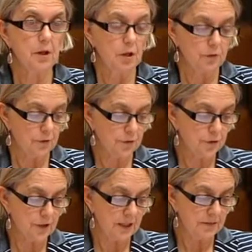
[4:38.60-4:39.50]

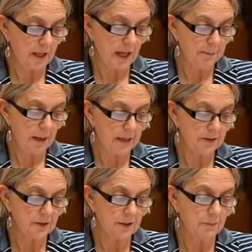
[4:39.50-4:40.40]
Sujan, his campaign
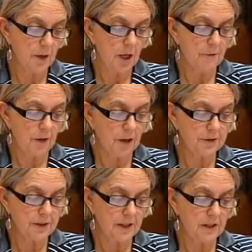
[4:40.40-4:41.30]
team,
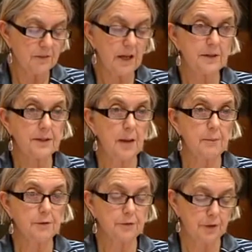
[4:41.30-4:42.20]
volunteers and
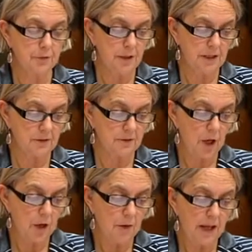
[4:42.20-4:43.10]
Tamils for Greens
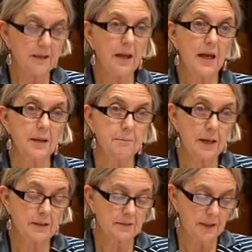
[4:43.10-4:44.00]
ran an
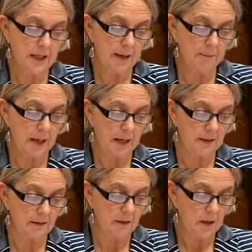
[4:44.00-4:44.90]
amazing
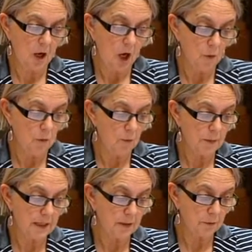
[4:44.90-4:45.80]
campaign. I warmly
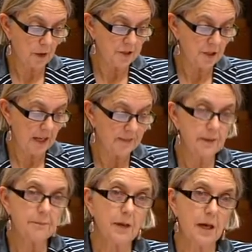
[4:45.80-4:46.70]
congratulate
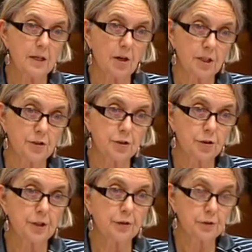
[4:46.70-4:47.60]
them and I
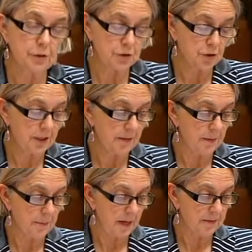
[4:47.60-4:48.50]
enjoyed joining
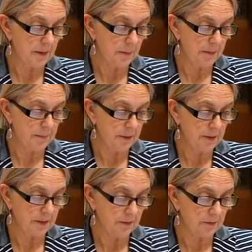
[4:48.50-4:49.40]
them at some of their
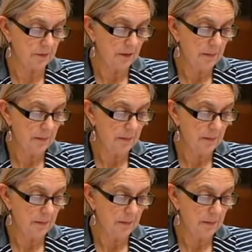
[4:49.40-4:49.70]
meetings.